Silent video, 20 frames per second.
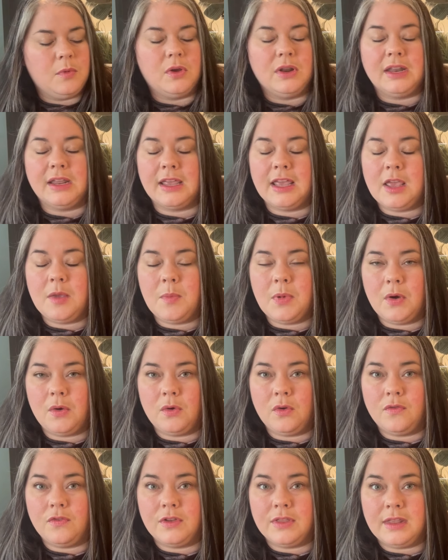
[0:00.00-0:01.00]
going to keep
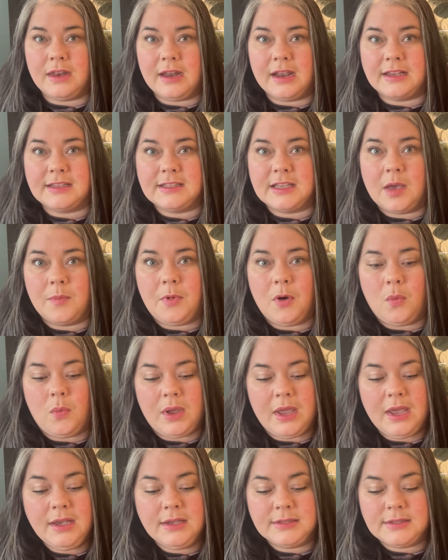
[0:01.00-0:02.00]
out over the next couple
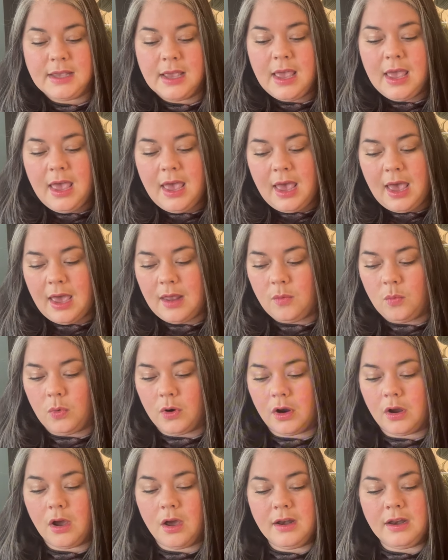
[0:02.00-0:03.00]
weeks and
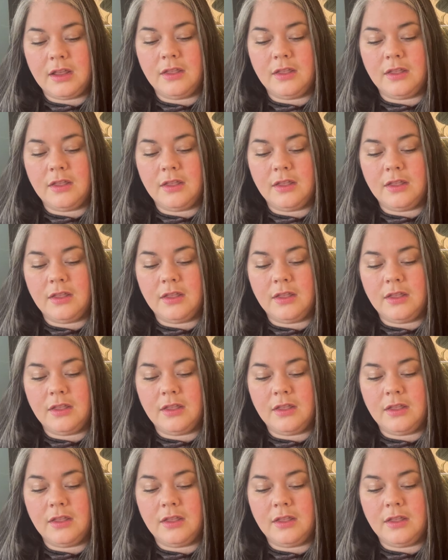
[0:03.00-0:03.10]
work on.